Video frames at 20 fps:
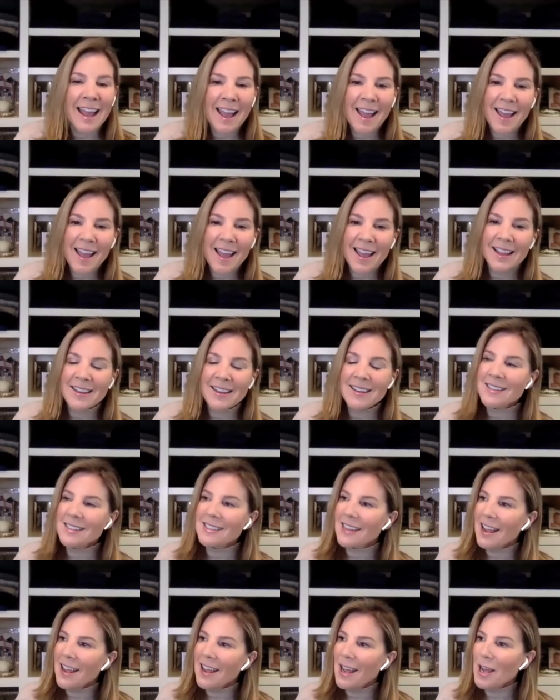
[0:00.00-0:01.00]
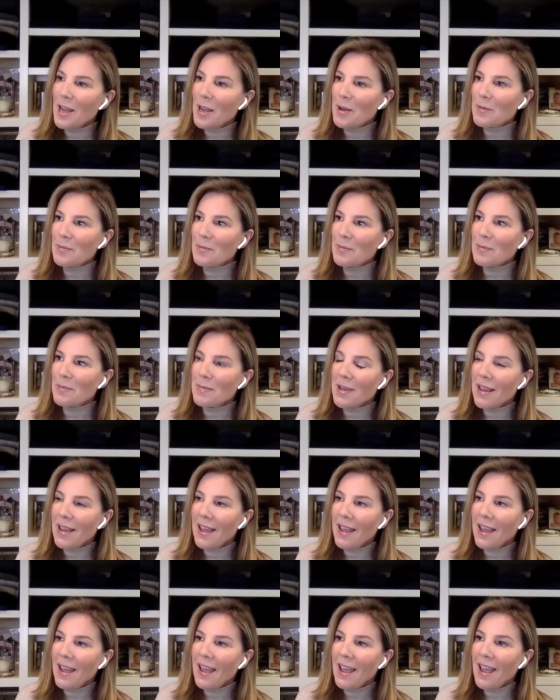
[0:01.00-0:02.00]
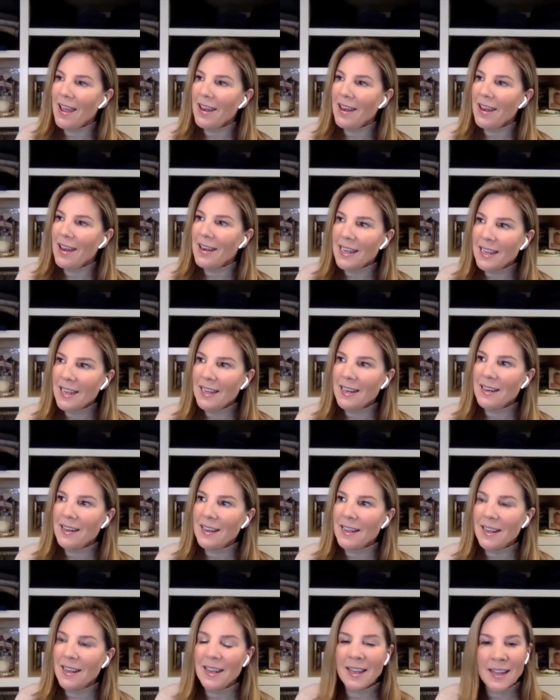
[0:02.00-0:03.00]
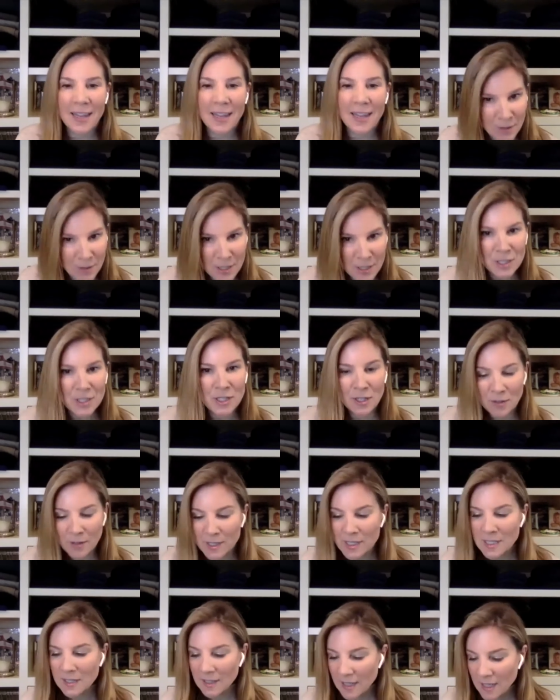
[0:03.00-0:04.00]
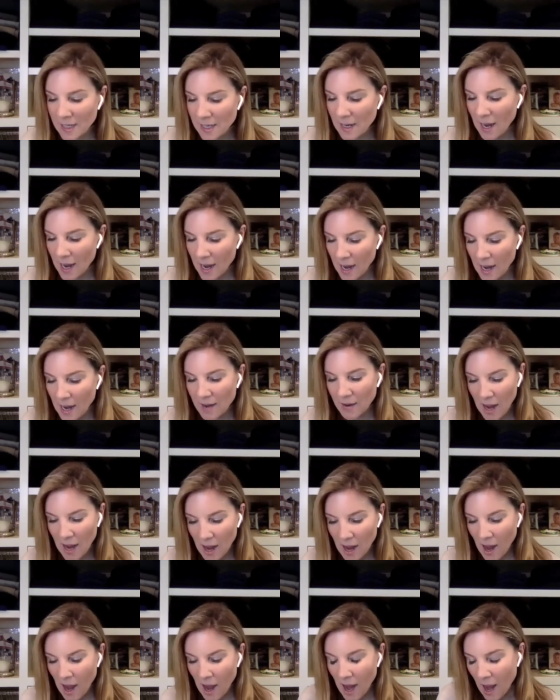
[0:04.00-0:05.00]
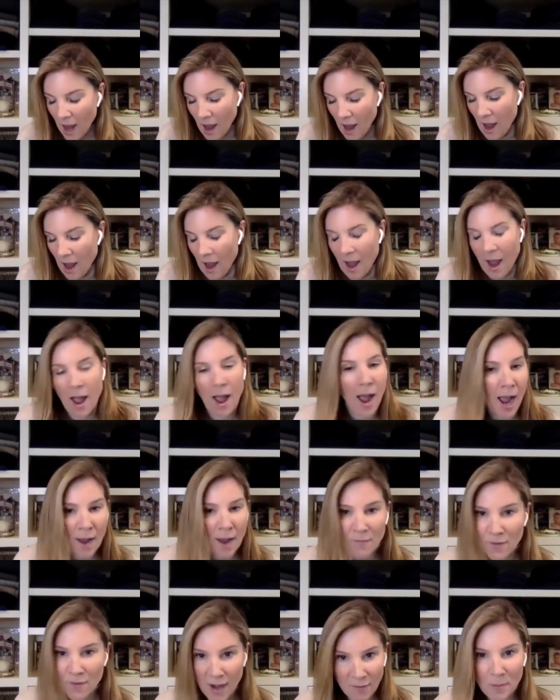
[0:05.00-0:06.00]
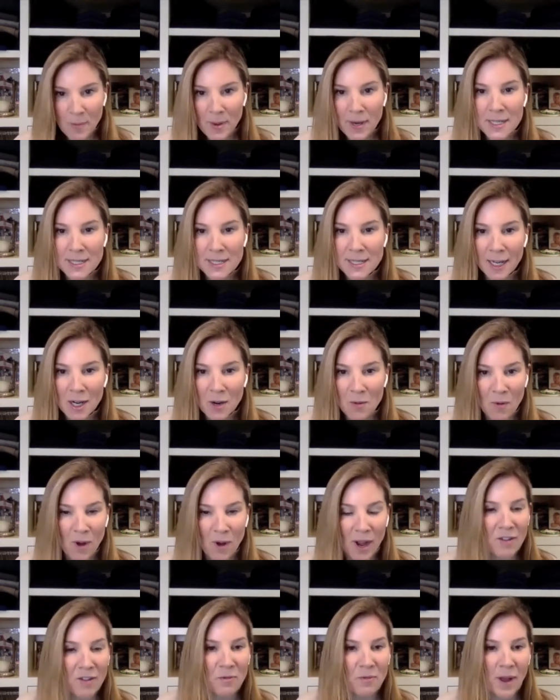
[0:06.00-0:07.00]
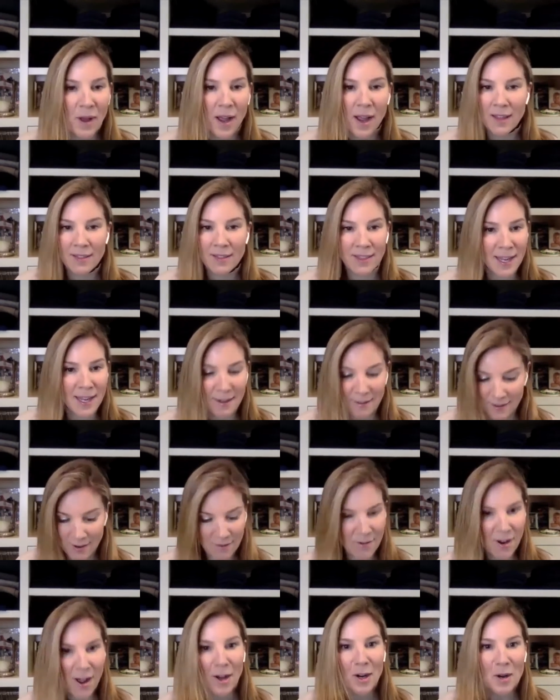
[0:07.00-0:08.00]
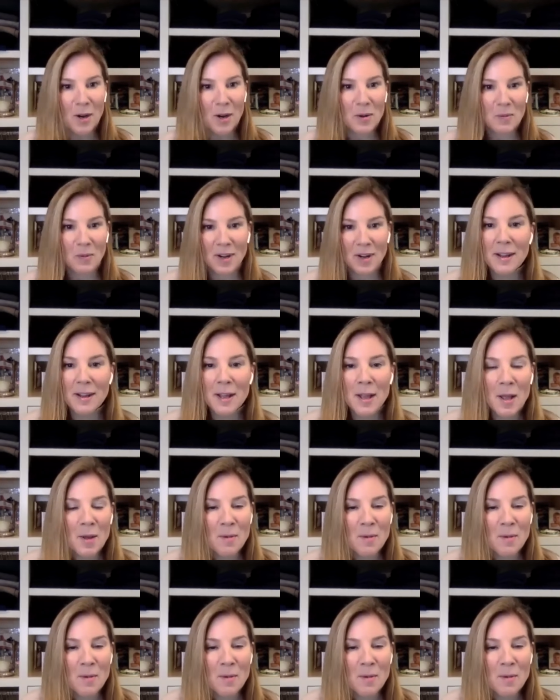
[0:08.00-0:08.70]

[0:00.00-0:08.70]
and um, and it it seriously, I I I've never been a second wife. I think you know, knock on wood,